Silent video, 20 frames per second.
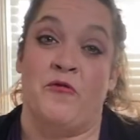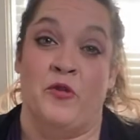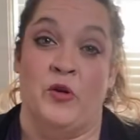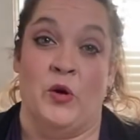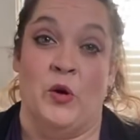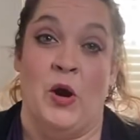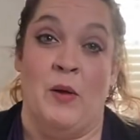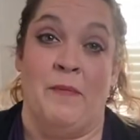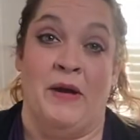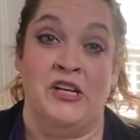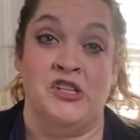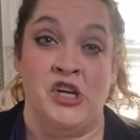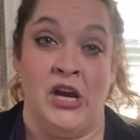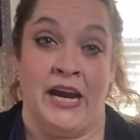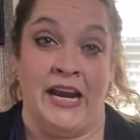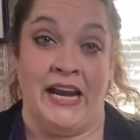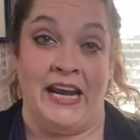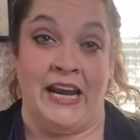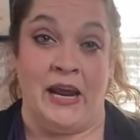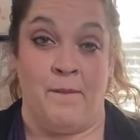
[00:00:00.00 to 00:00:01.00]
for my
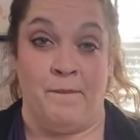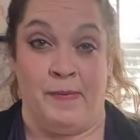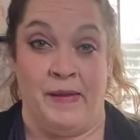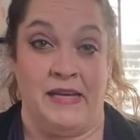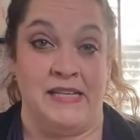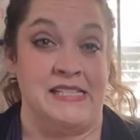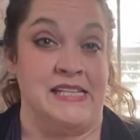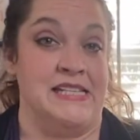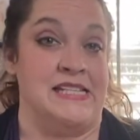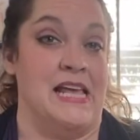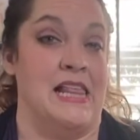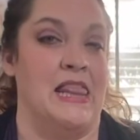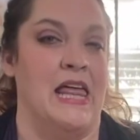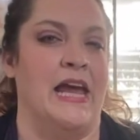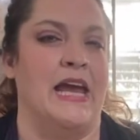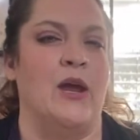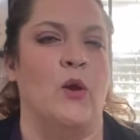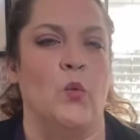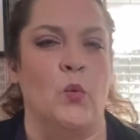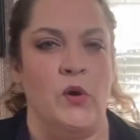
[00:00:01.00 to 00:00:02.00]
chicken and dumplings, because I
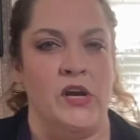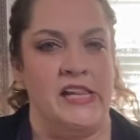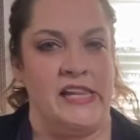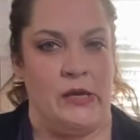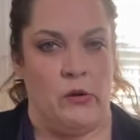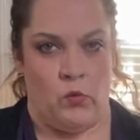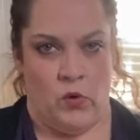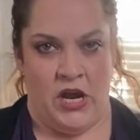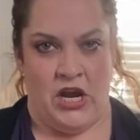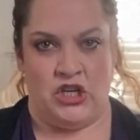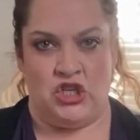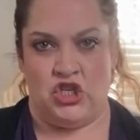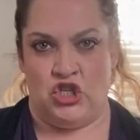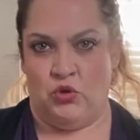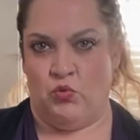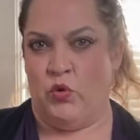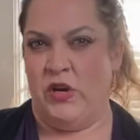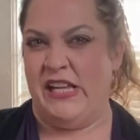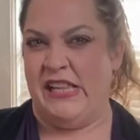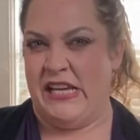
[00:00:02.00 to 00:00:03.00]
like it really
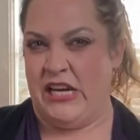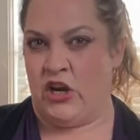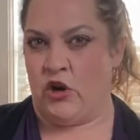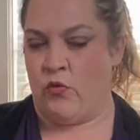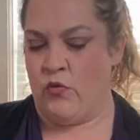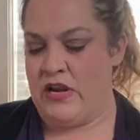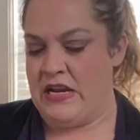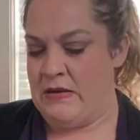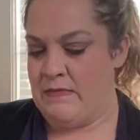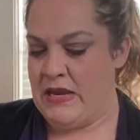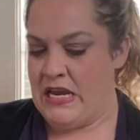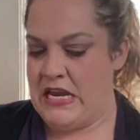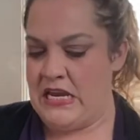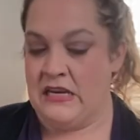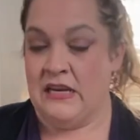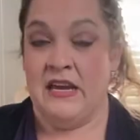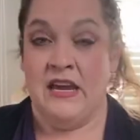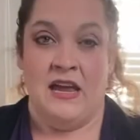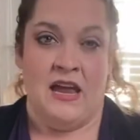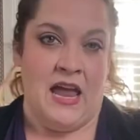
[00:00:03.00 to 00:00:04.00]
rich, really
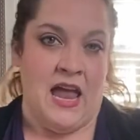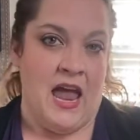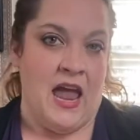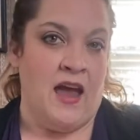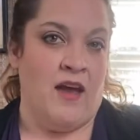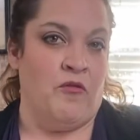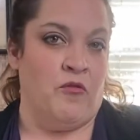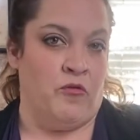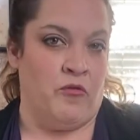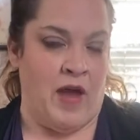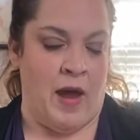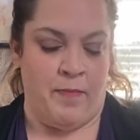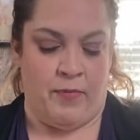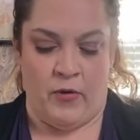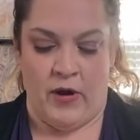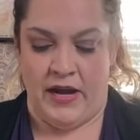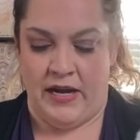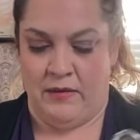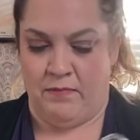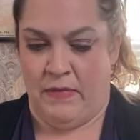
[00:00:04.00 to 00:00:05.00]
creamy,
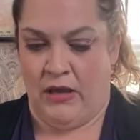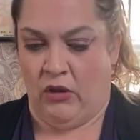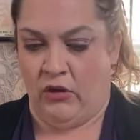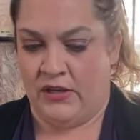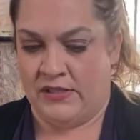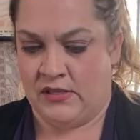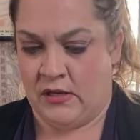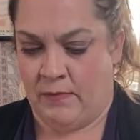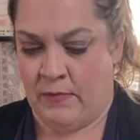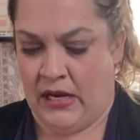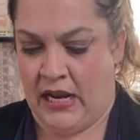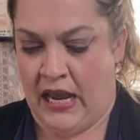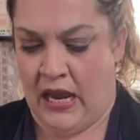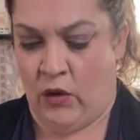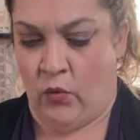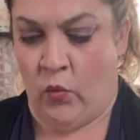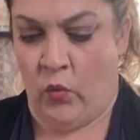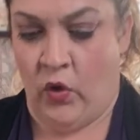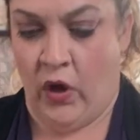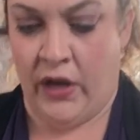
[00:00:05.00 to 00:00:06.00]
evaporated milk. So I'm going to
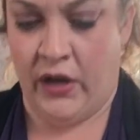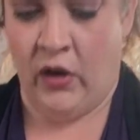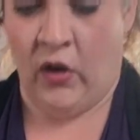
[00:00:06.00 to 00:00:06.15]
add 1